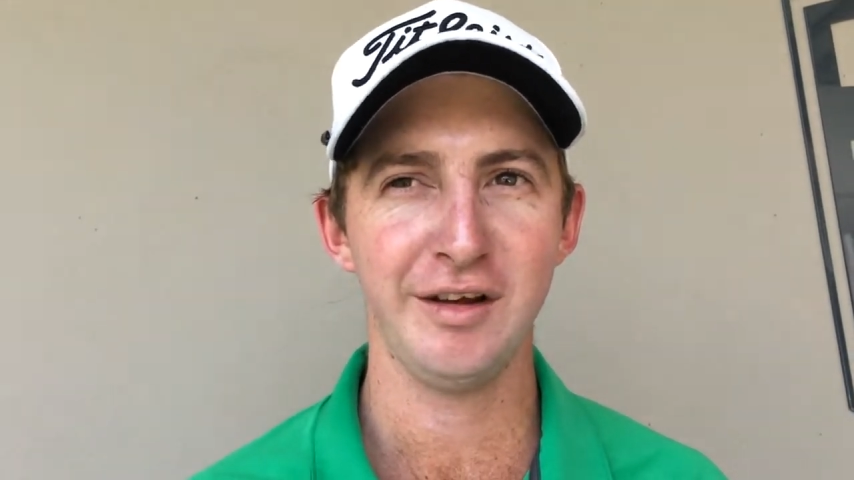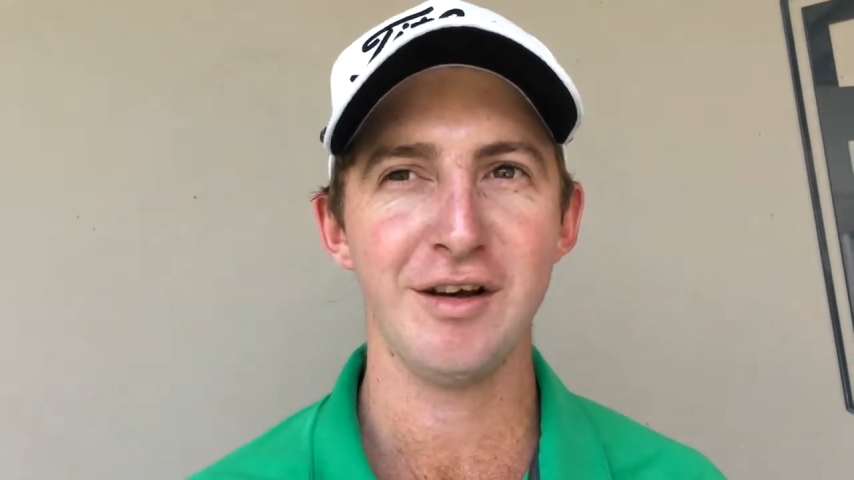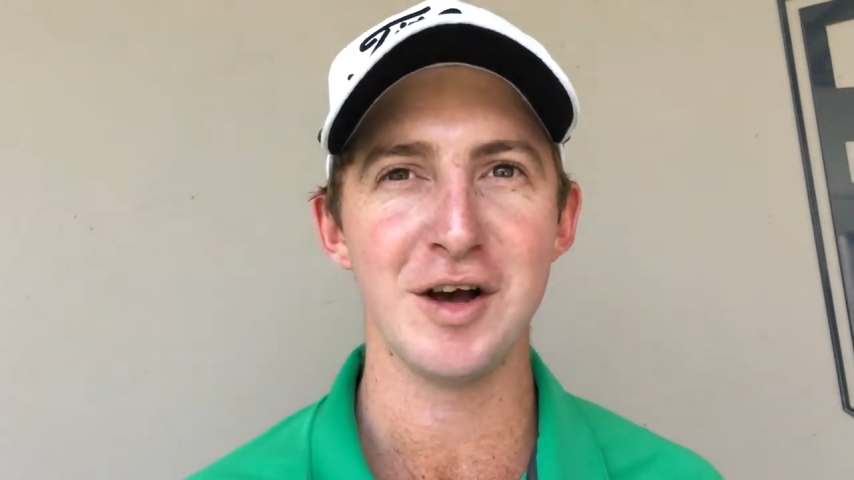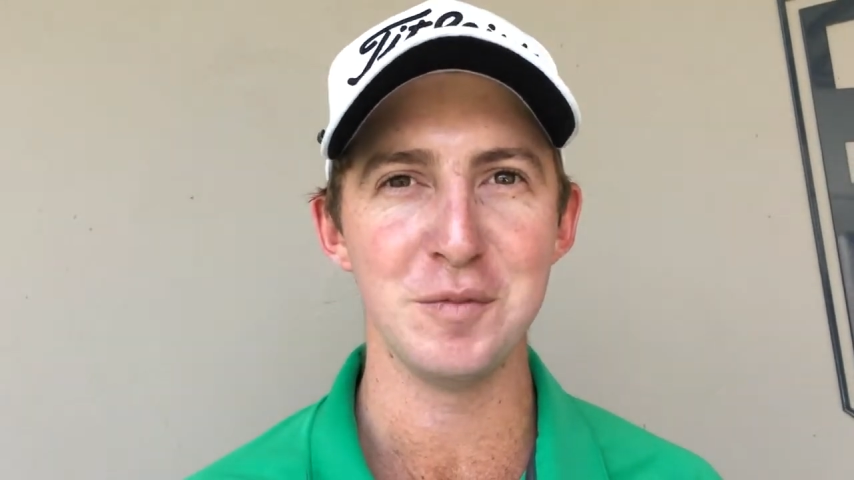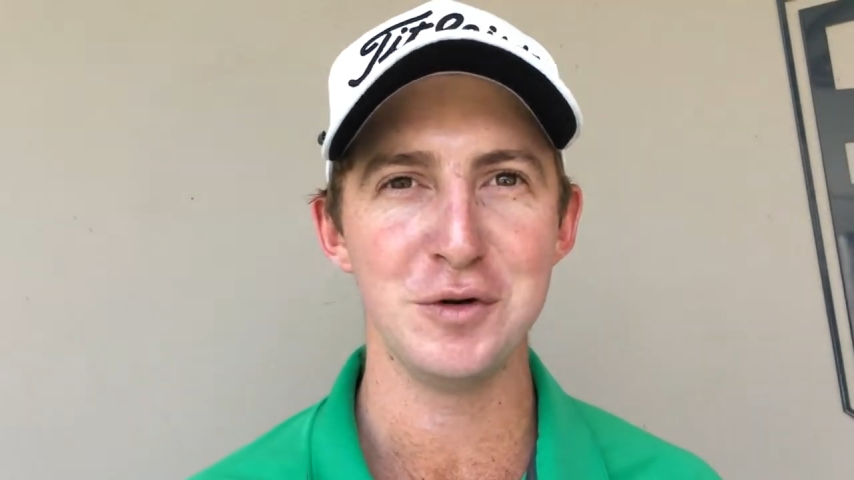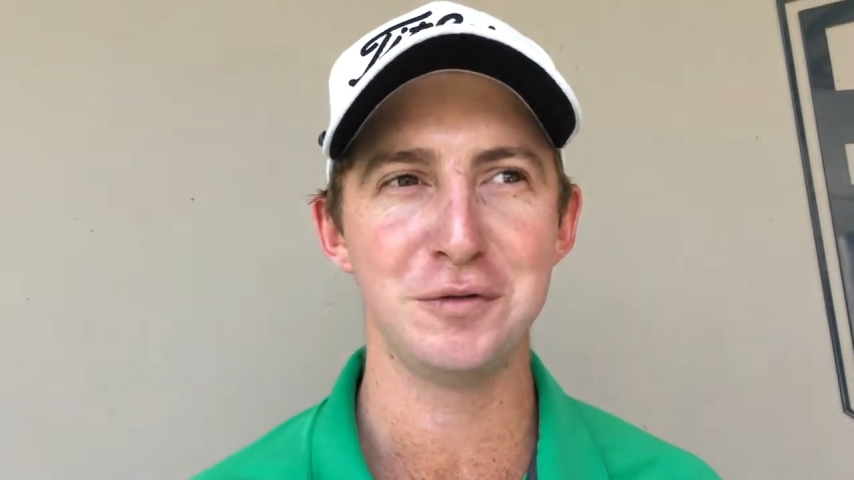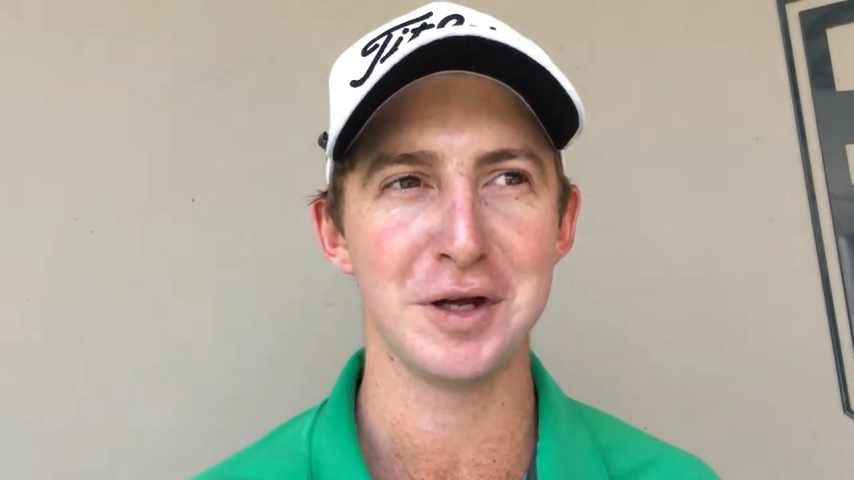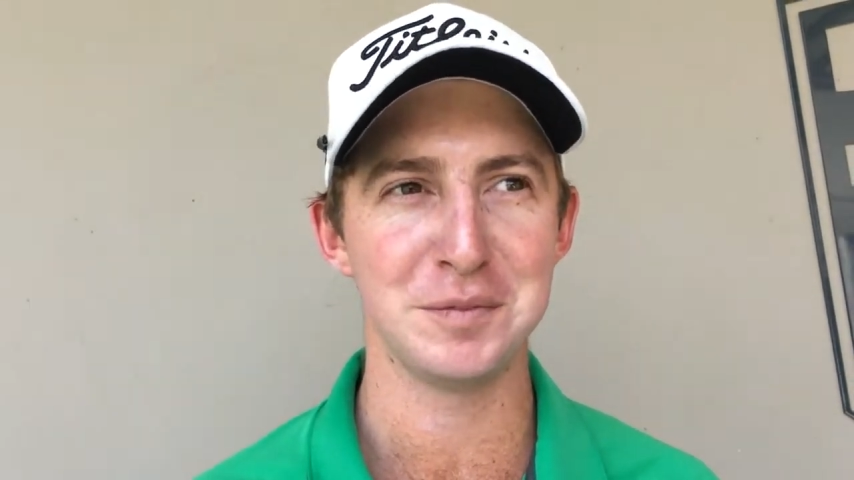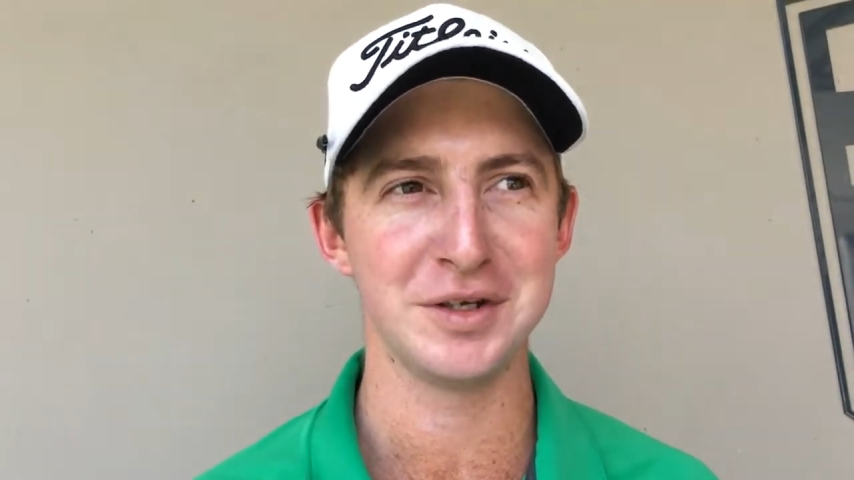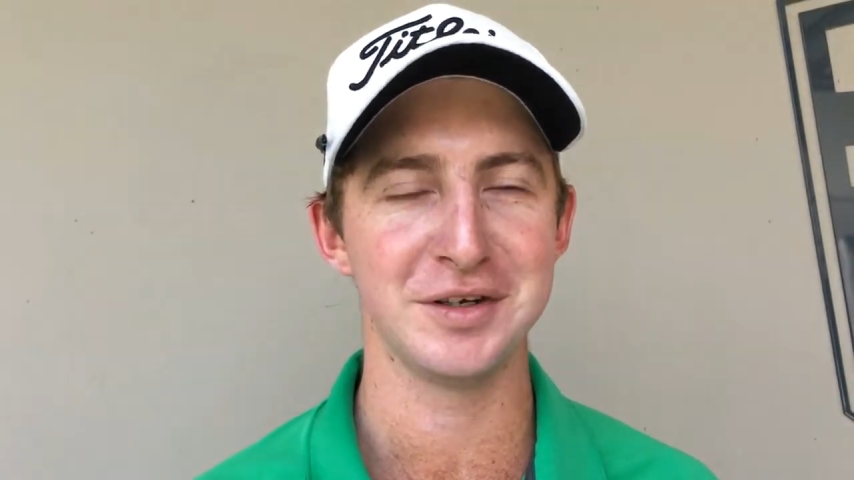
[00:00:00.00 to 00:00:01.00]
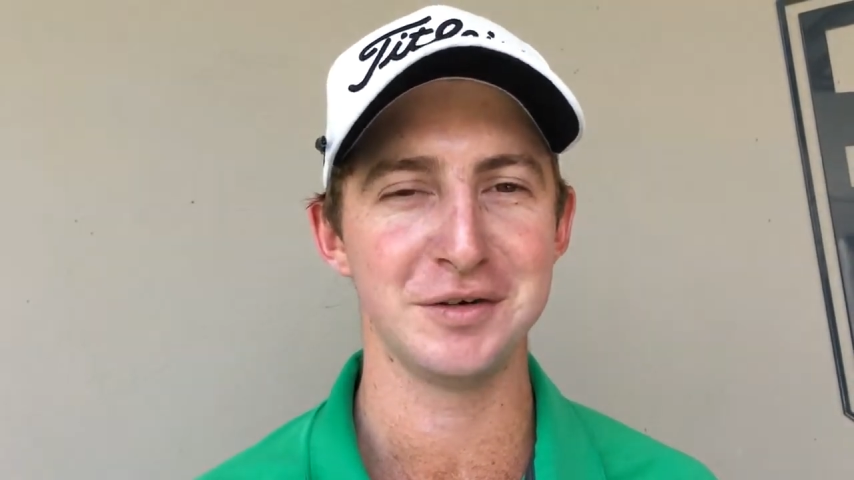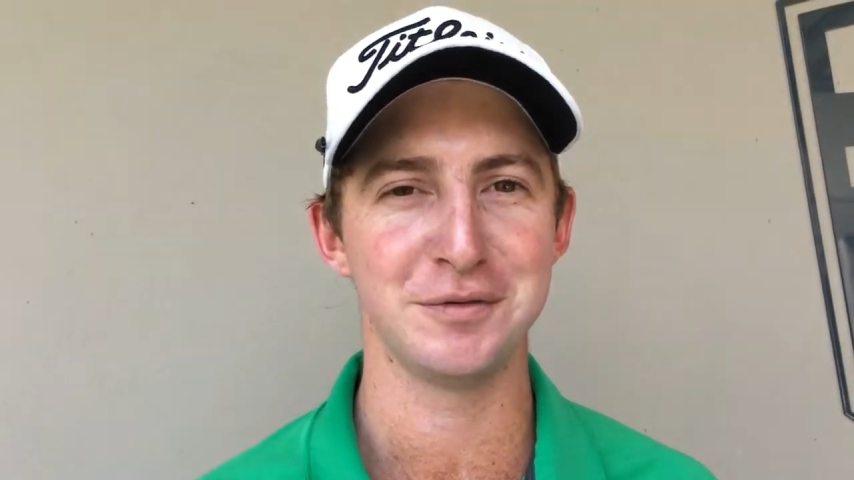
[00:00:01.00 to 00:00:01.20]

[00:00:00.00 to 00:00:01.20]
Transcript: Yeah, I moved up here